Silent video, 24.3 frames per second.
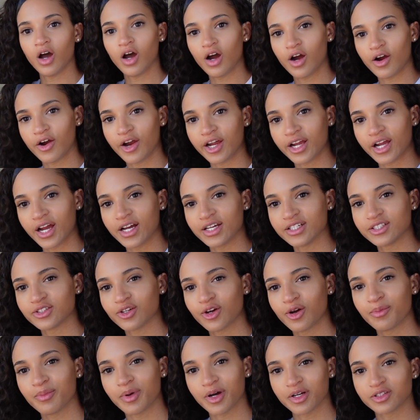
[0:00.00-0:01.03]
Alright guys, so
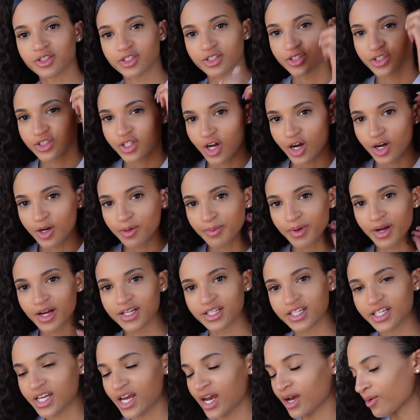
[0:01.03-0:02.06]
I'm about to start my
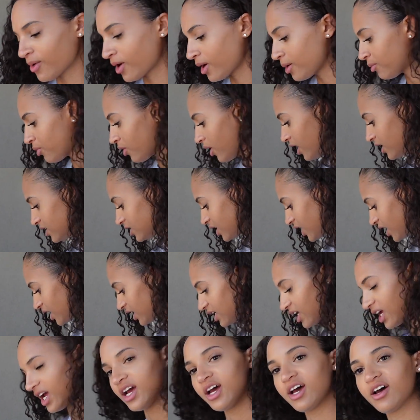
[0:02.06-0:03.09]
DIY
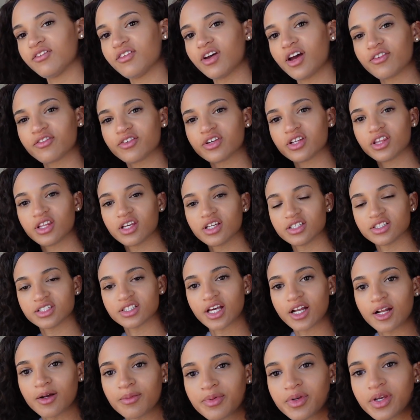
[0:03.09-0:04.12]
project. I have everything
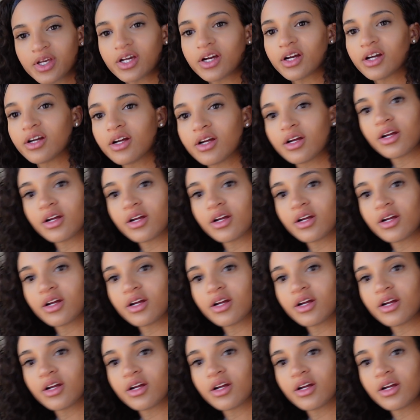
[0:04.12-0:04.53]
set up here,